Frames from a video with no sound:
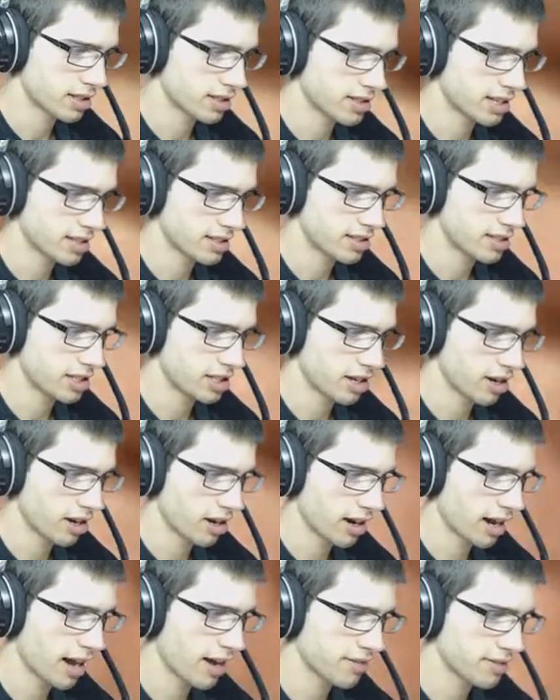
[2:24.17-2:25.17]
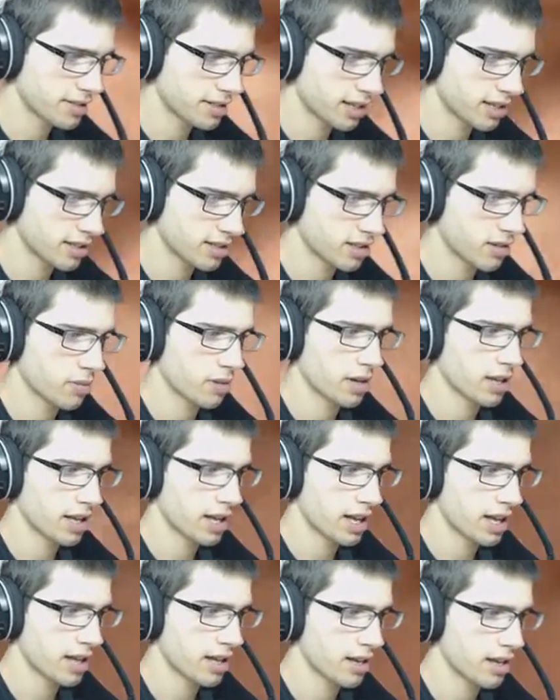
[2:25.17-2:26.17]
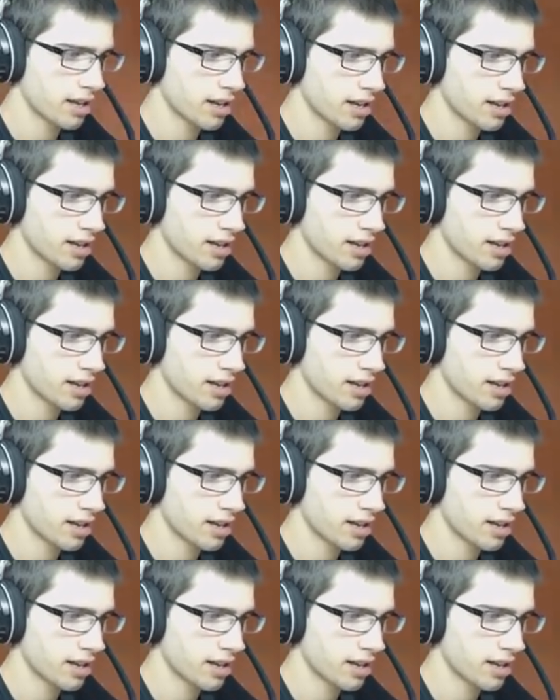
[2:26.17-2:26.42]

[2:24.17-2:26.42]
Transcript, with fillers: TCGO, I have seen someone get